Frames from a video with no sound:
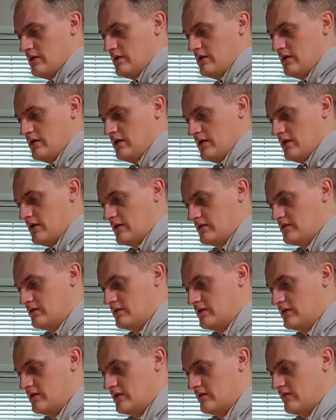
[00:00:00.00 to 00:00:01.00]
it into
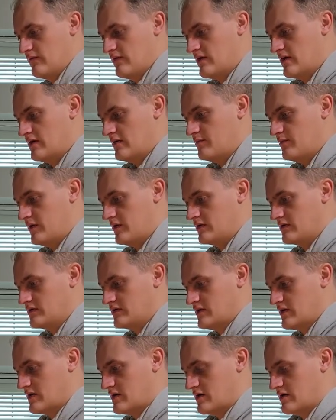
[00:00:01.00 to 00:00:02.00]
the developing
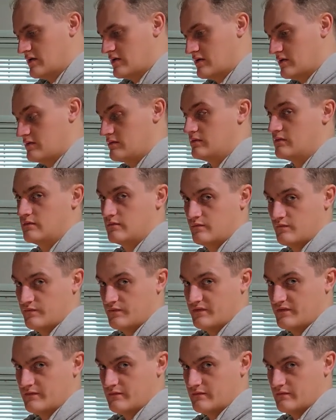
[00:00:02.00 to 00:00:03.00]
tank.
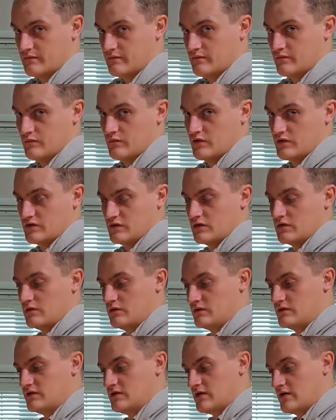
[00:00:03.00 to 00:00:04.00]
What's it
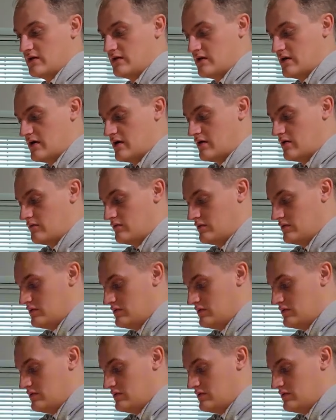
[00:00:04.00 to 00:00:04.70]
called? Upside down.